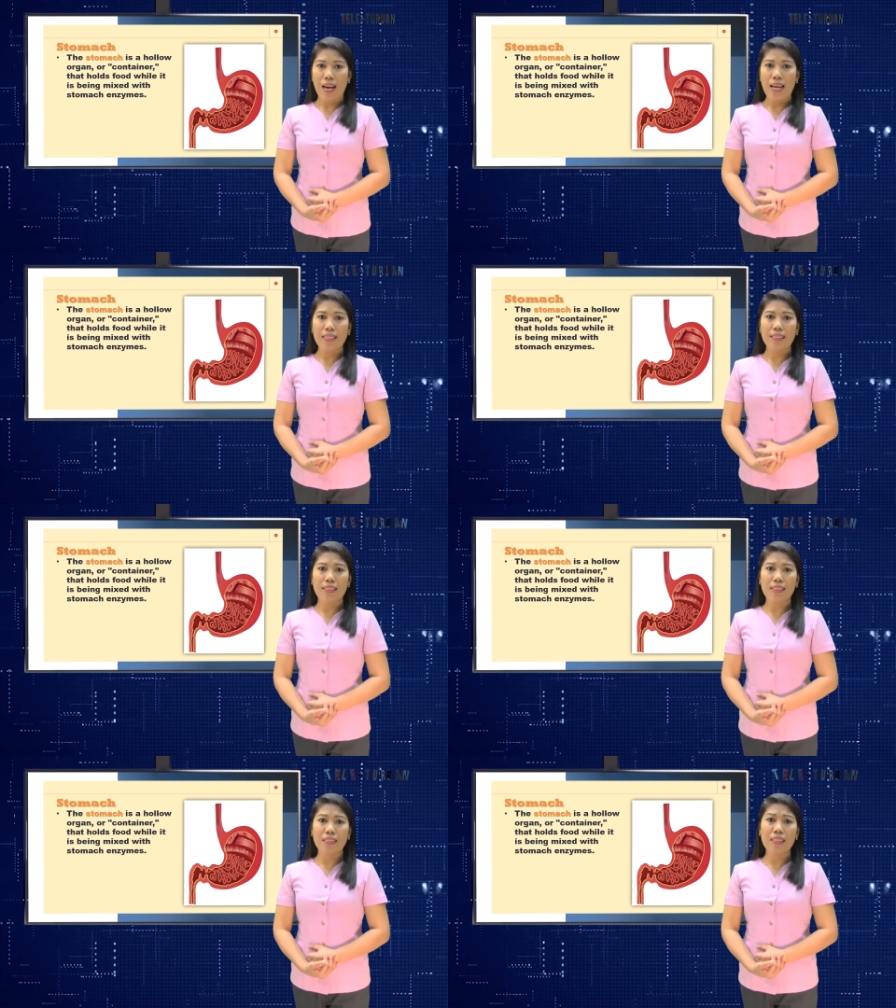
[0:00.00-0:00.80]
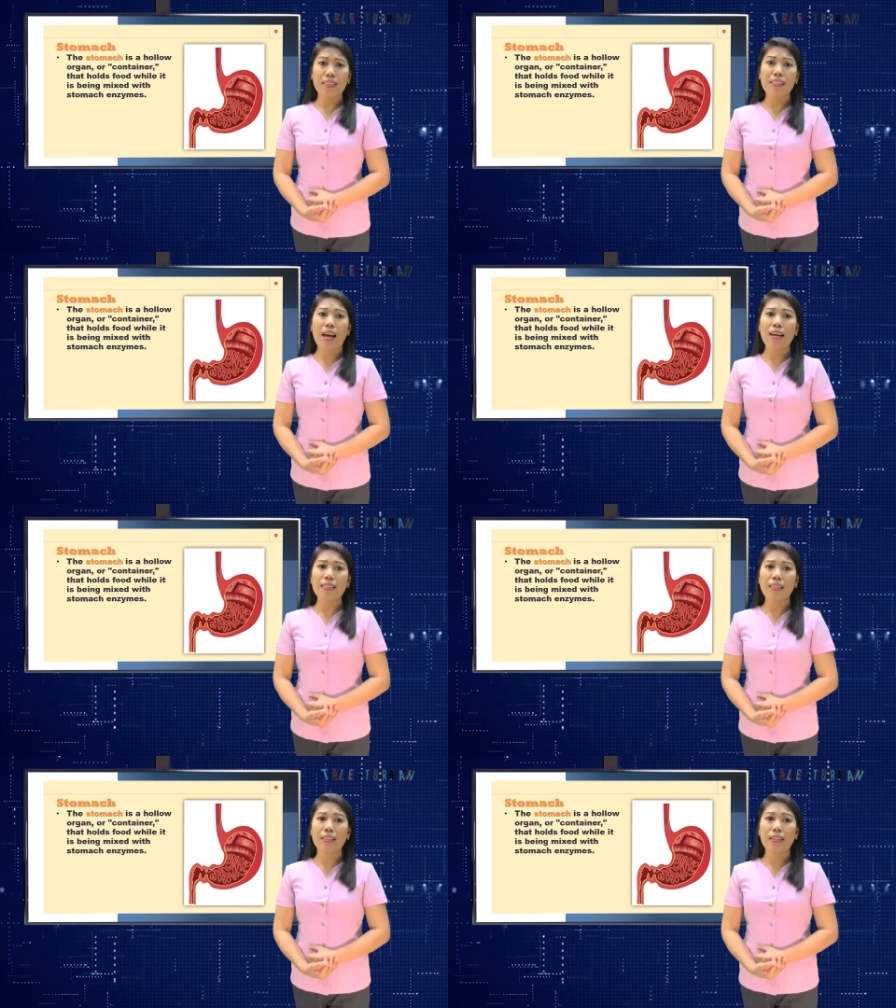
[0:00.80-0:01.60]
As it secretes
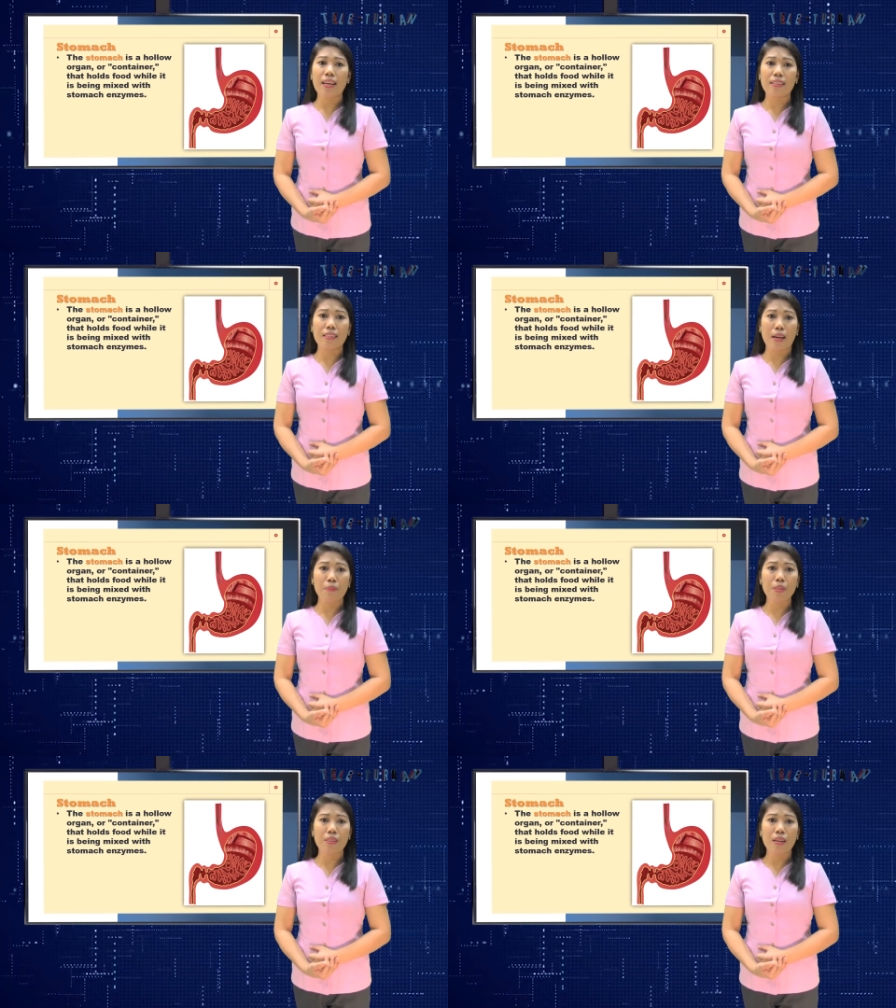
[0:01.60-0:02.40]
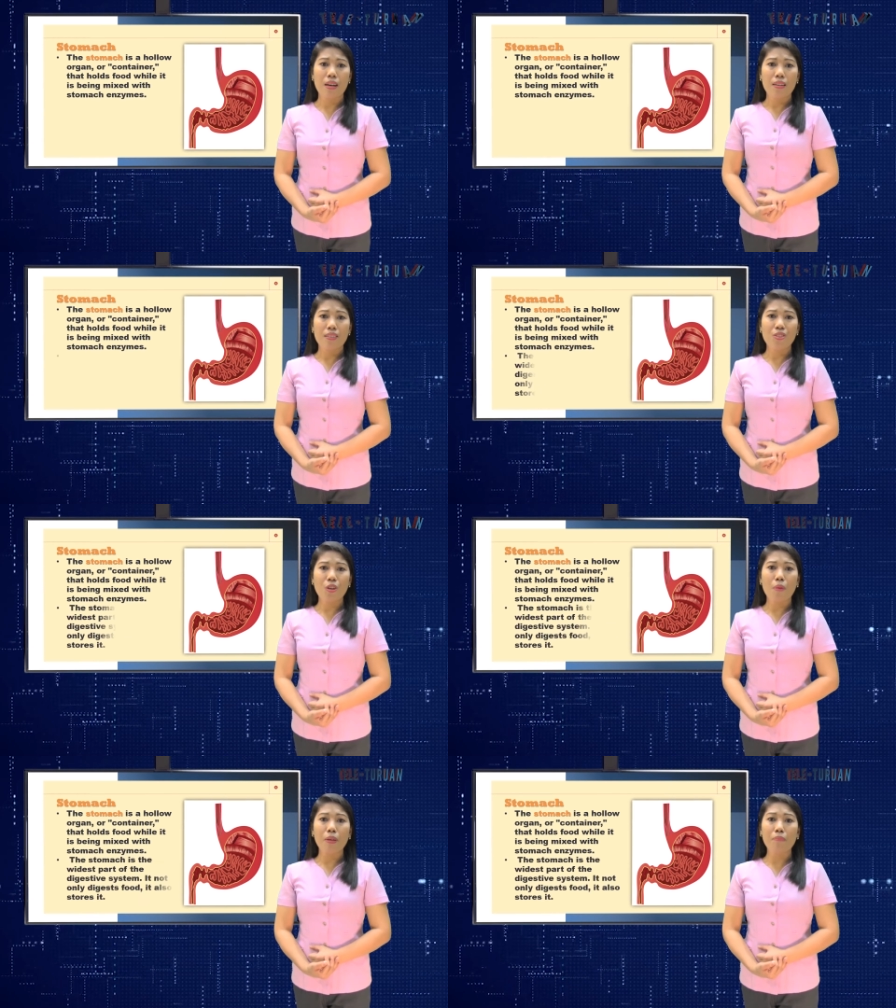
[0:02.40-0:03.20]
acid and enzymes, the
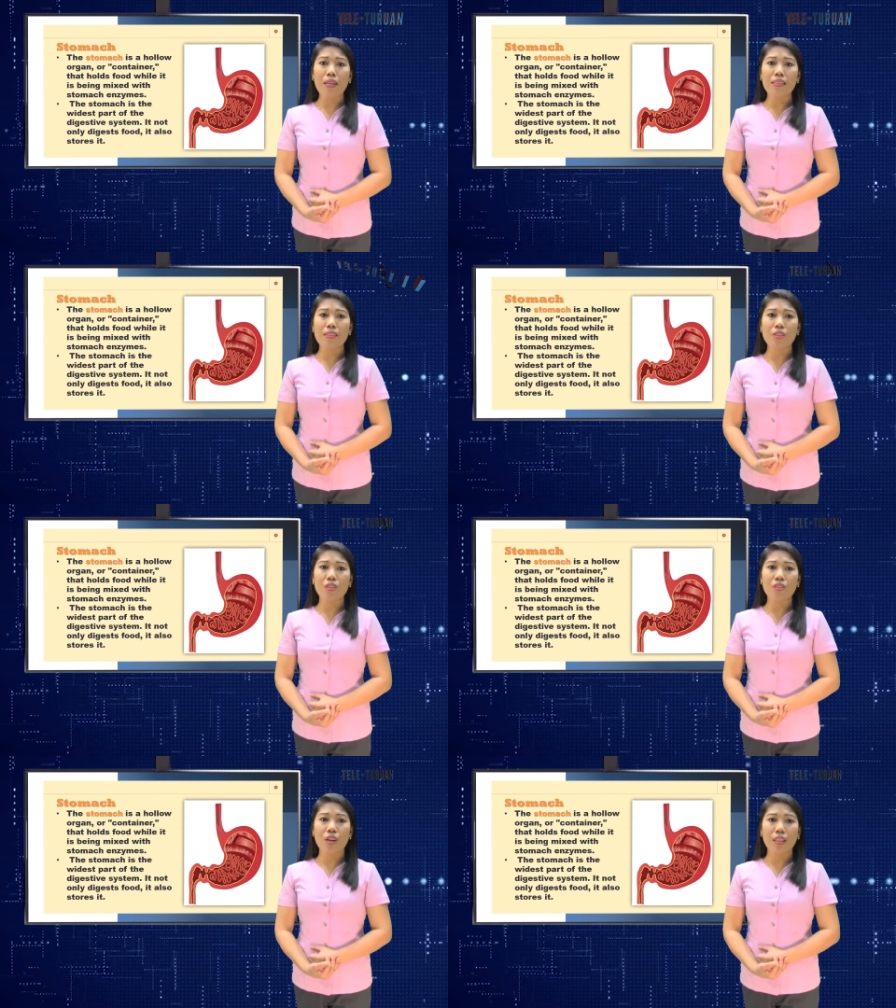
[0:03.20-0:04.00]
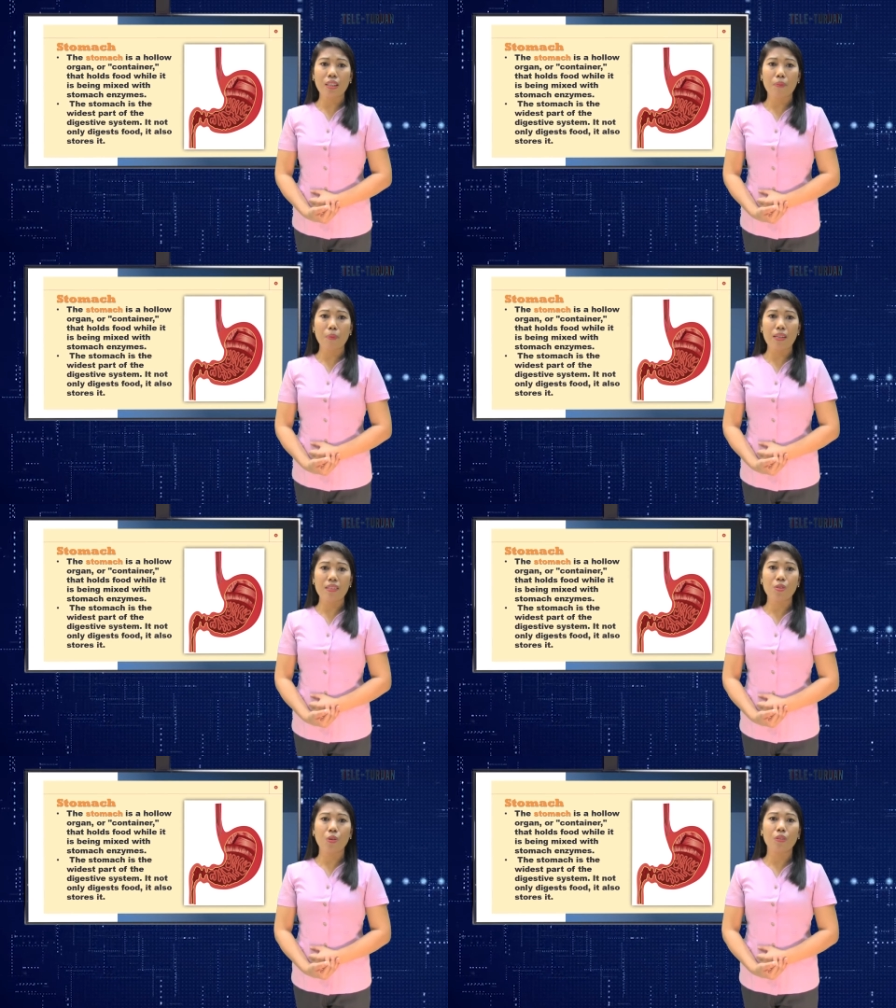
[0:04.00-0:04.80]
stomach muscles contract in a
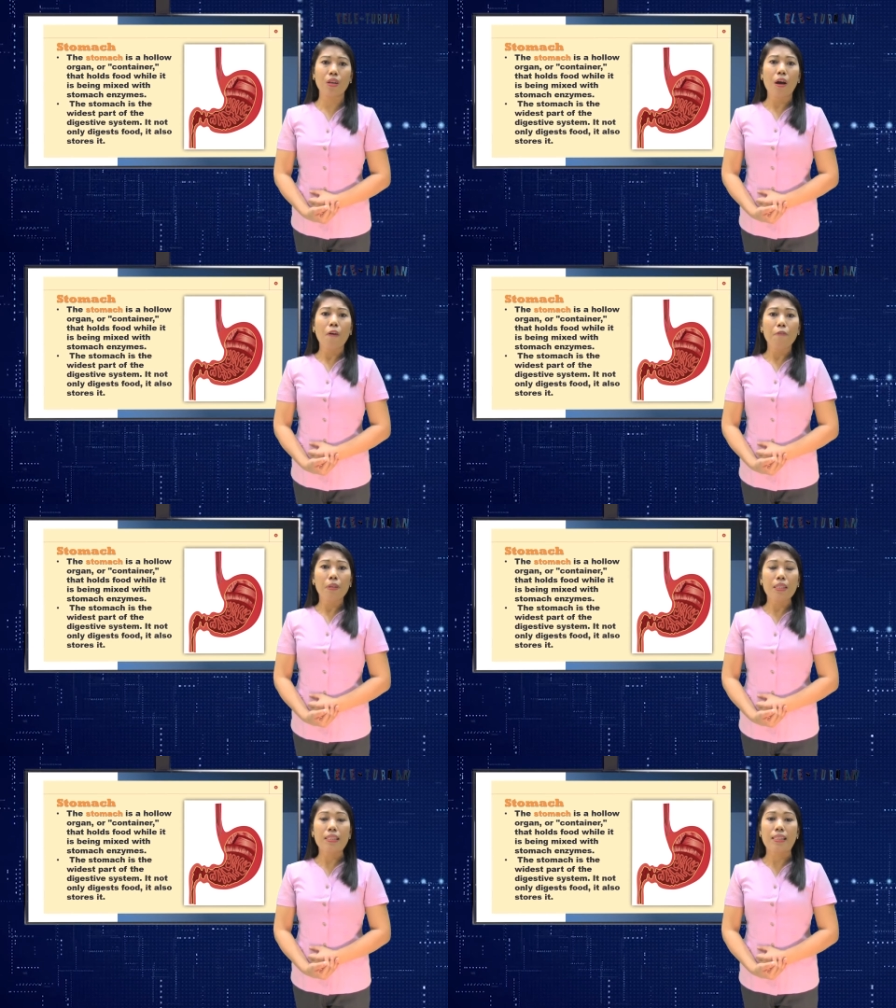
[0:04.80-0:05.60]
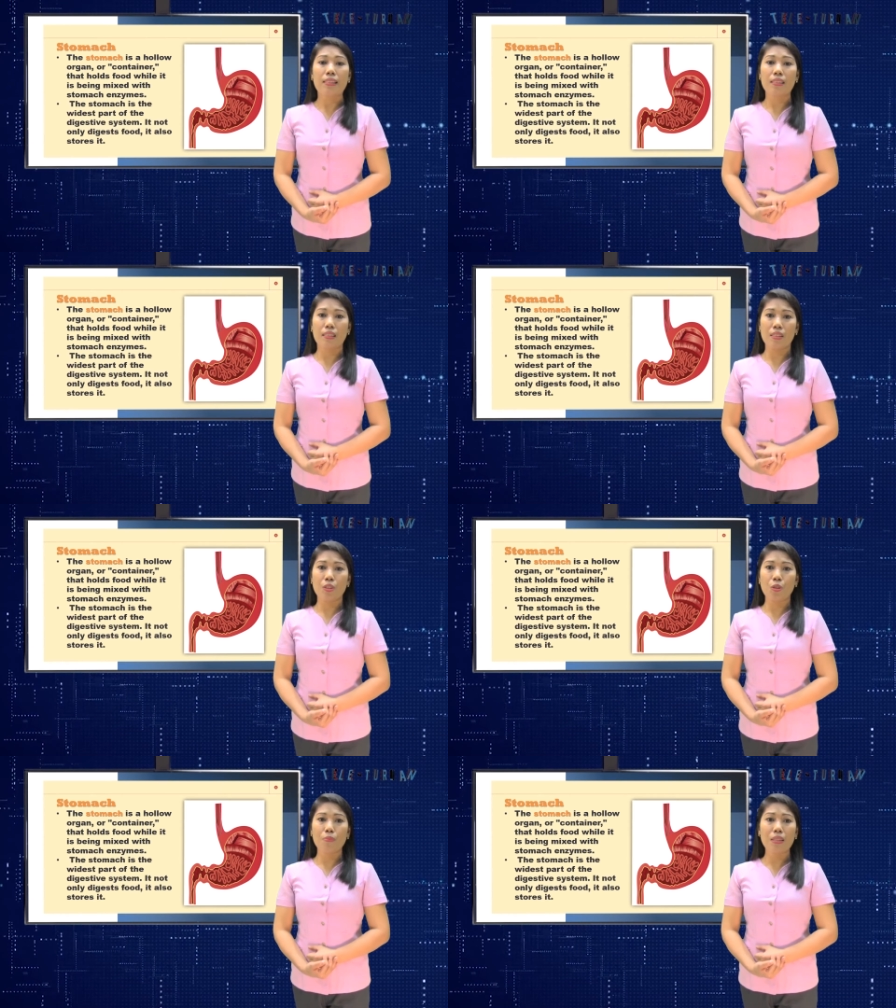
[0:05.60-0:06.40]
process called
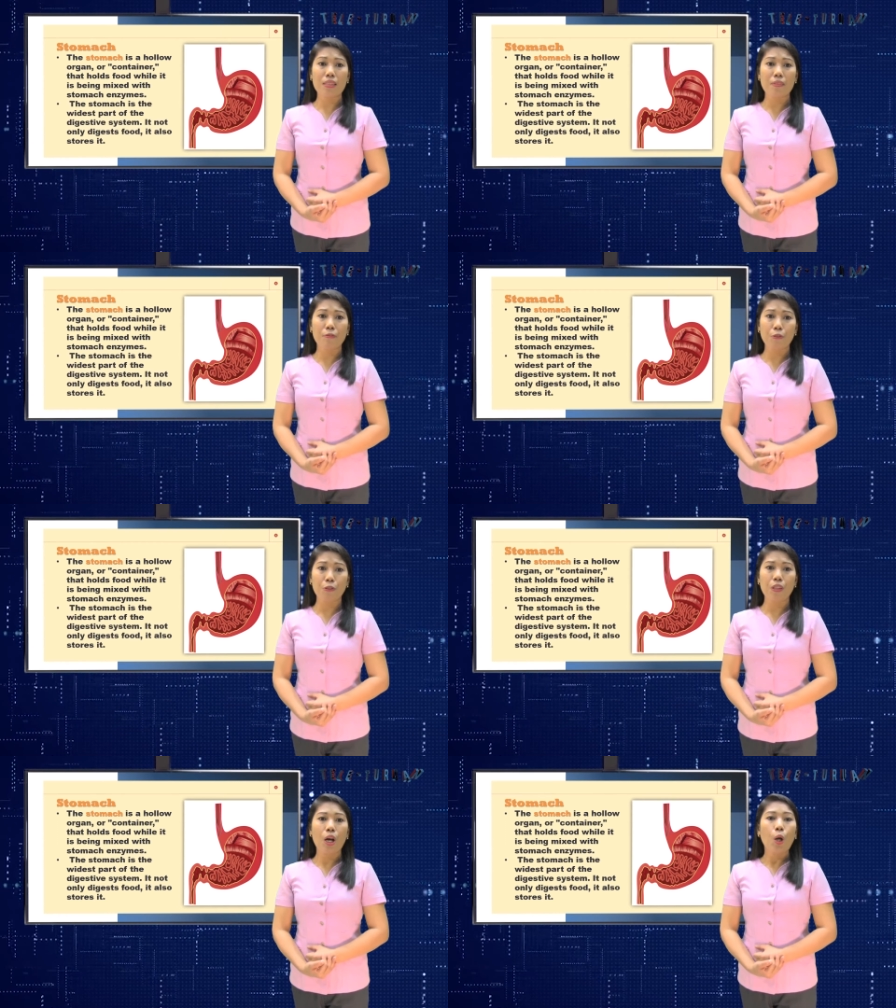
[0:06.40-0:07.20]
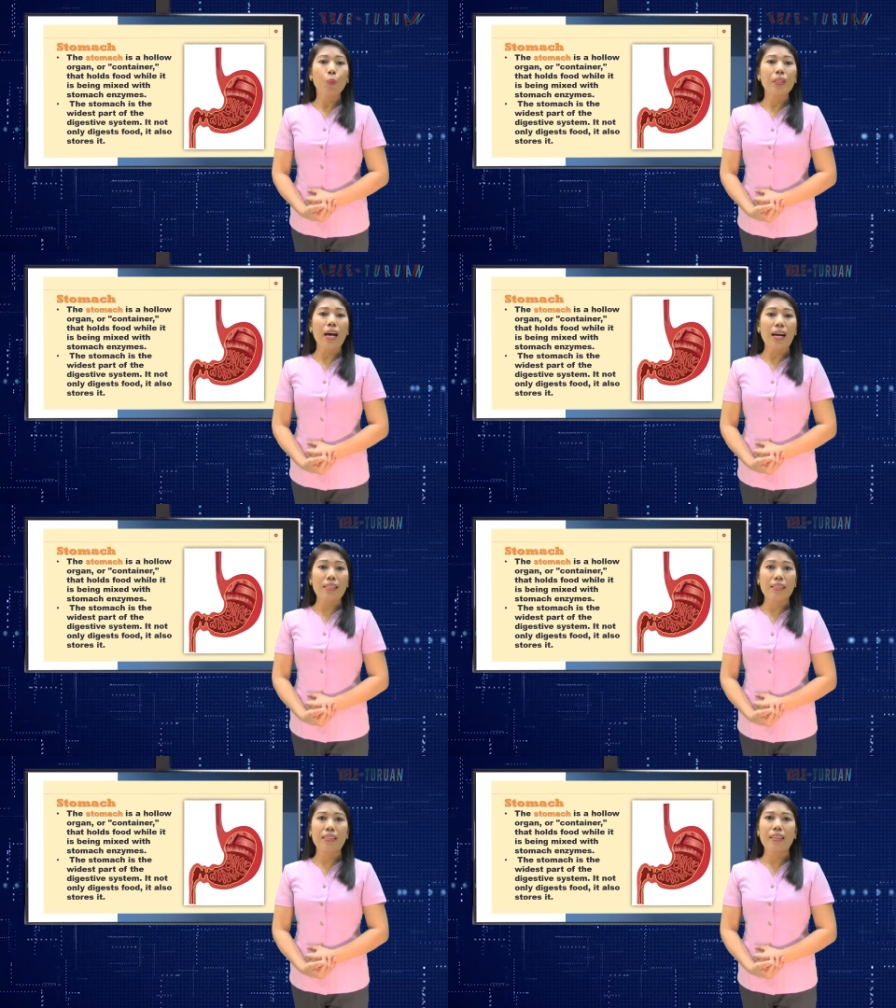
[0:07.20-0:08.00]
peristalsis to mix the food with the
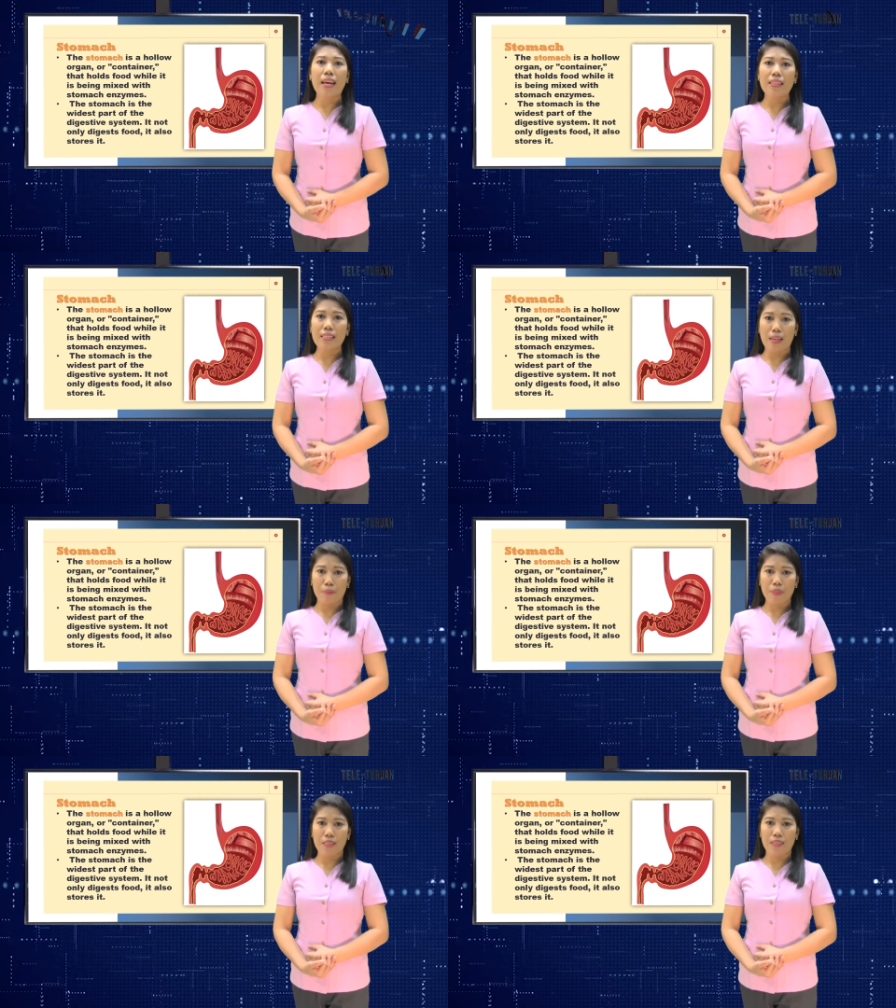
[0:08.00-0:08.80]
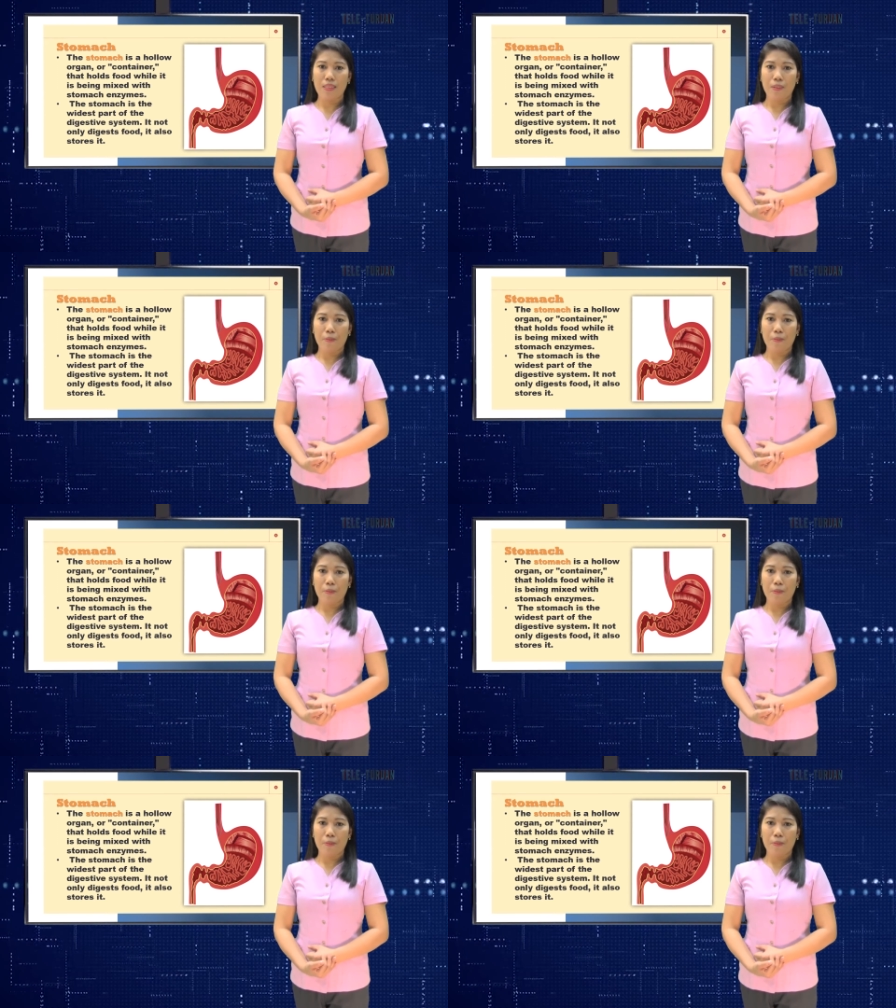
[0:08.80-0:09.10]
acid and enzymes.